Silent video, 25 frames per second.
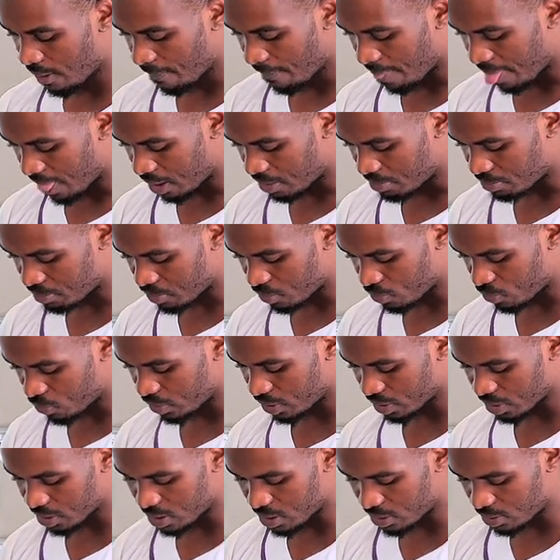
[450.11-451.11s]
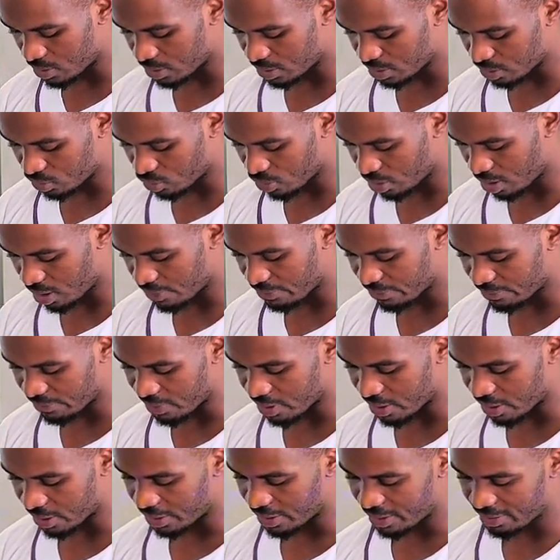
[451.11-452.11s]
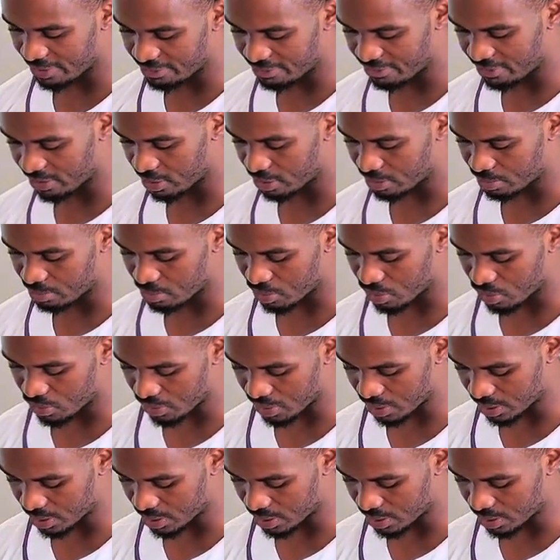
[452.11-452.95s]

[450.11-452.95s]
I'm brewing, I'll need to have even brewing.